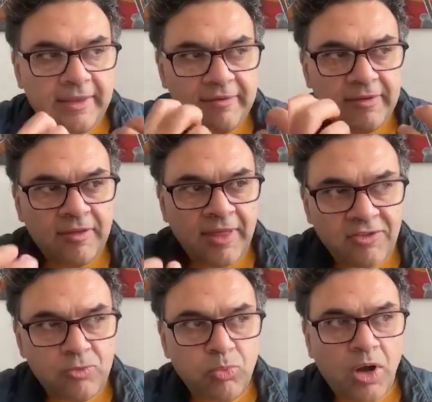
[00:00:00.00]

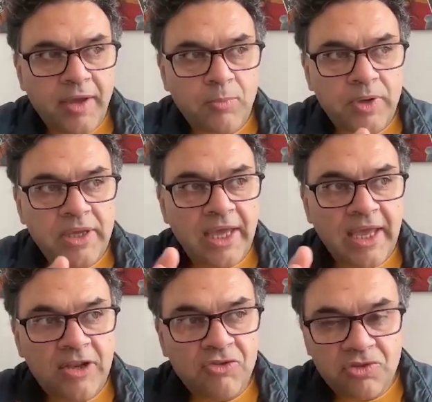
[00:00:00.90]
that's why we
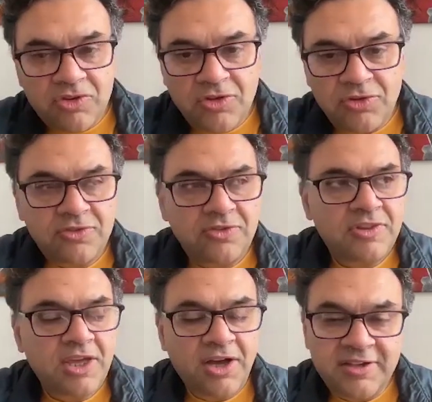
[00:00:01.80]
introduced
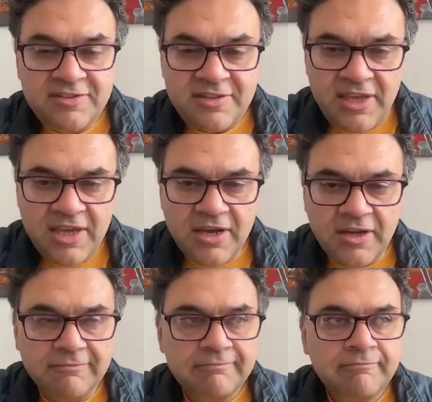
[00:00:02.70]
the idea
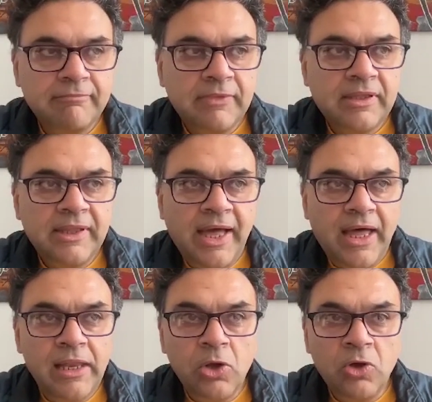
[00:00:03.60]
that
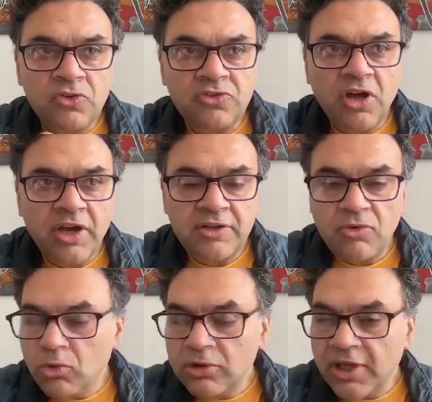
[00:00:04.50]
alongside
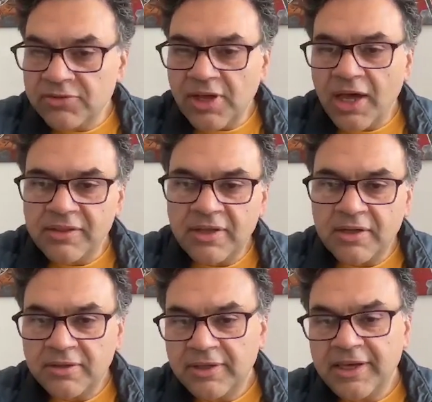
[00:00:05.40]
all those
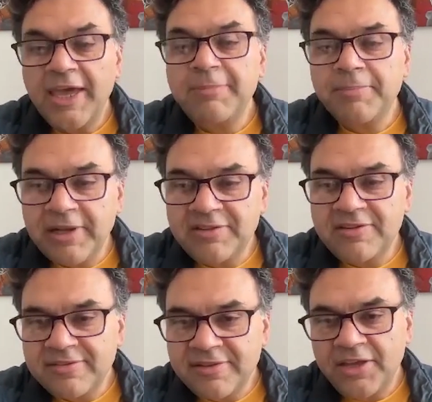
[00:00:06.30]
other
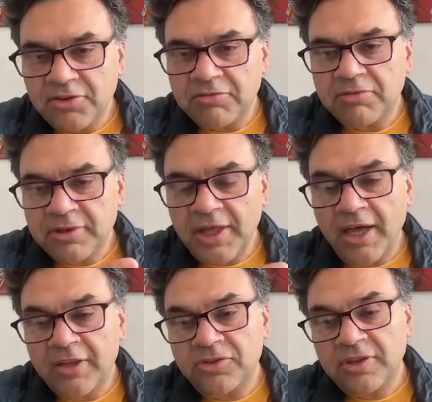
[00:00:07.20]
capabilities that
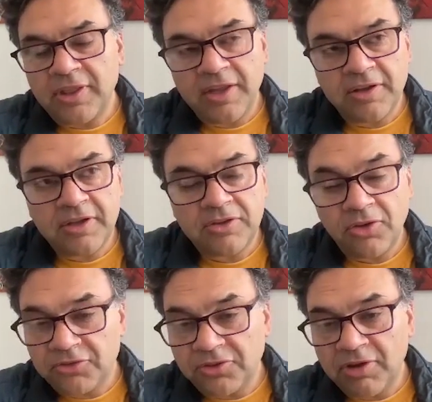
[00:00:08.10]
a
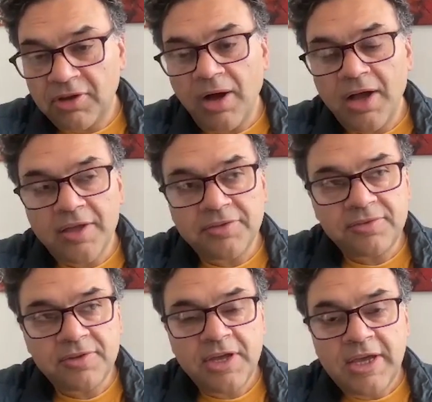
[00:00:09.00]
doctor
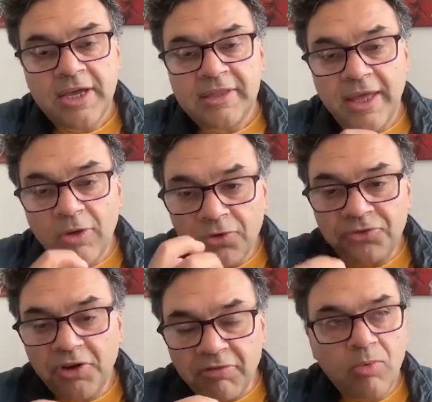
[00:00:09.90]
requires, they
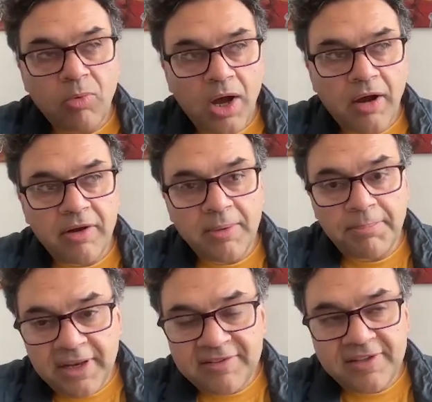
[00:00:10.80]
also require an
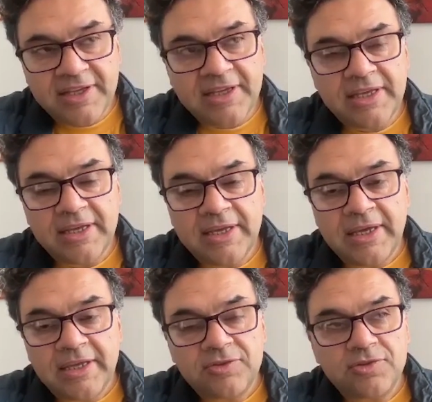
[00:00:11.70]
ability
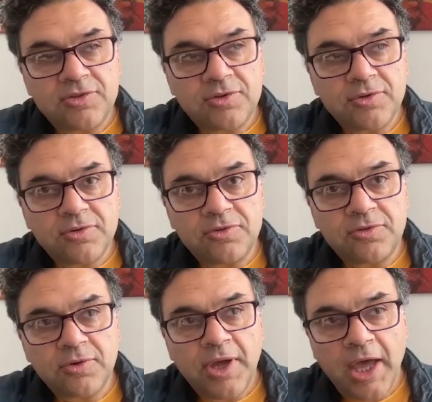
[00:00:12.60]

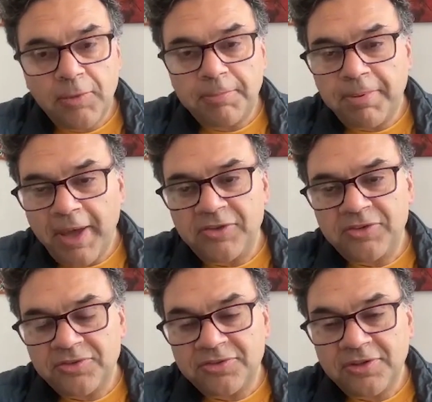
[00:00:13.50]
to help
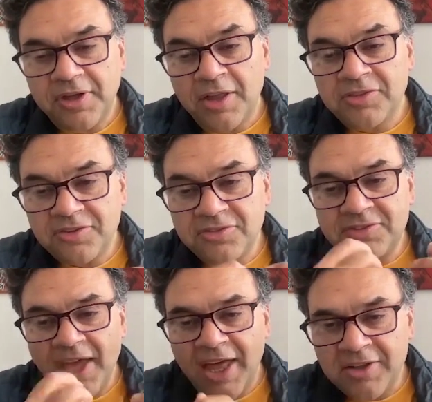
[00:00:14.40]
patients
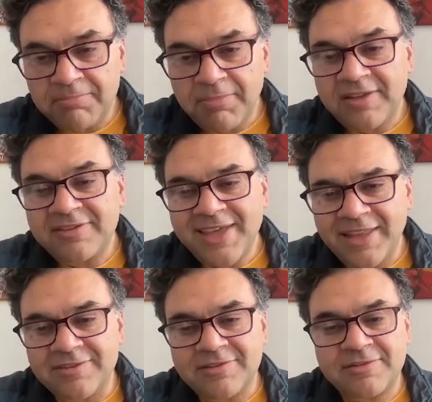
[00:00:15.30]
understand, make
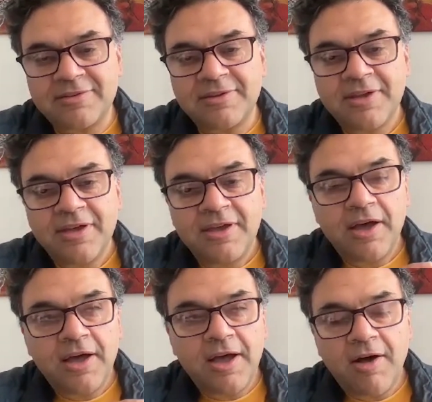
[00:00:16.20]
sense
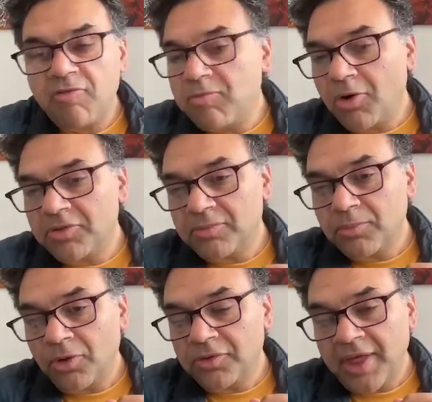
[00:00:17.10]
of
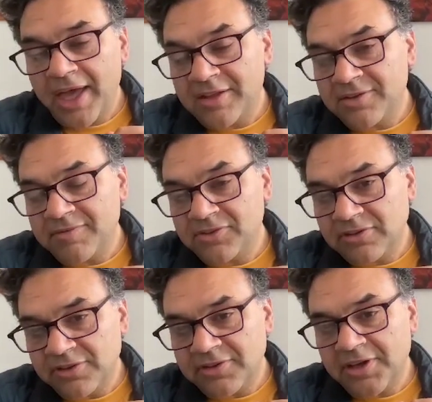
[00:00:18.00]
what that individual
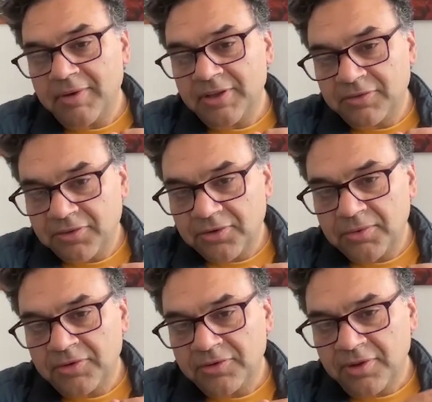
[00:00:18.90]
is going through.
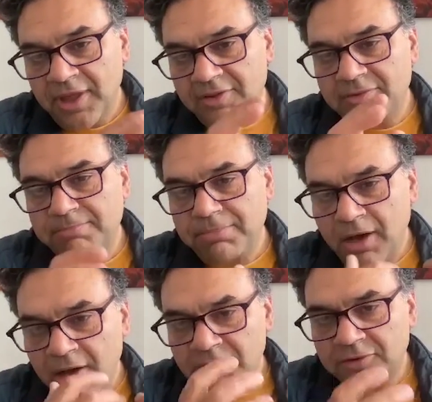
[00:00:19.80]
And so that's
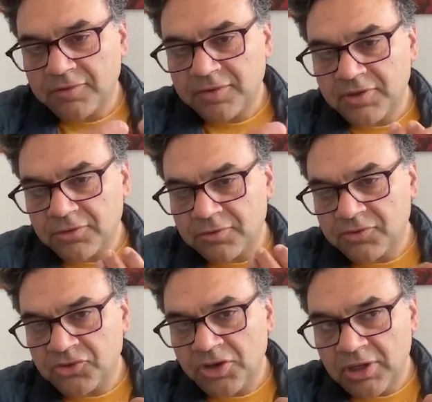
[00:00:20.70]
part of the sort of
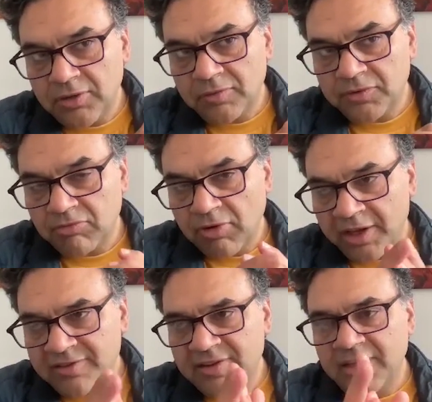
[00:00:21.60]
journey of the
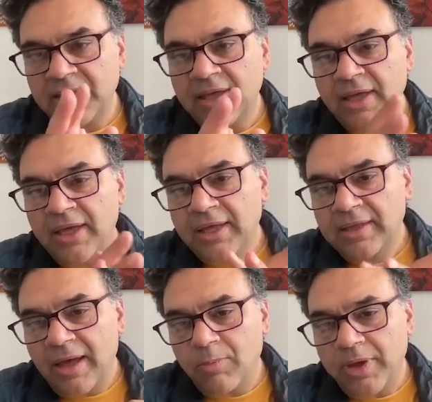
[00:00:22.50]
writing
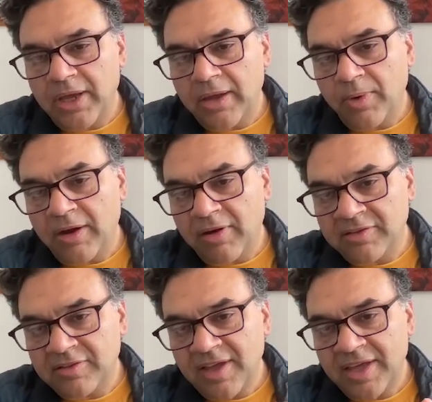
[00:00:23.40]
that we're
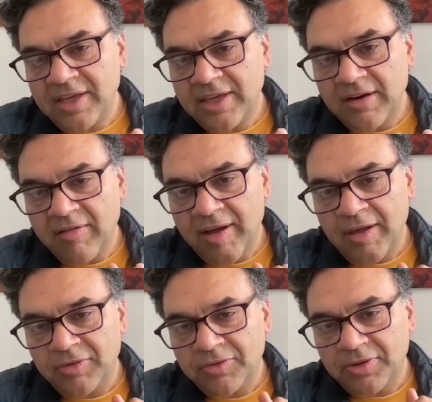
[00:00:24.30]
undertaking
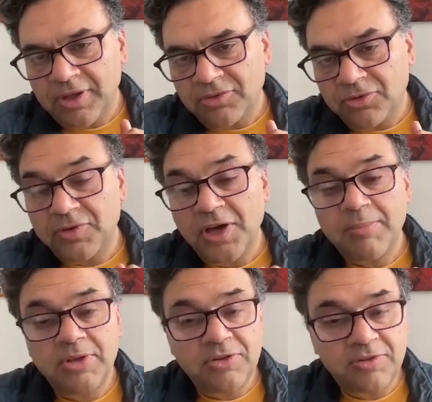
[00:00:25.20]
around sort of
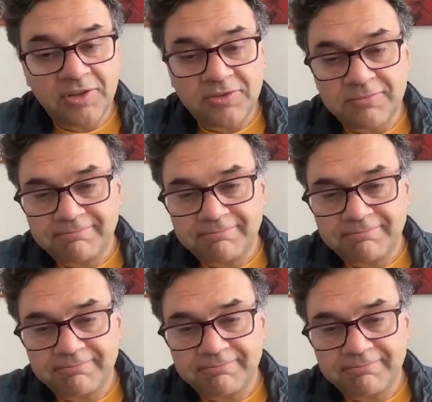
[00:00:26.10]
hermeneutics.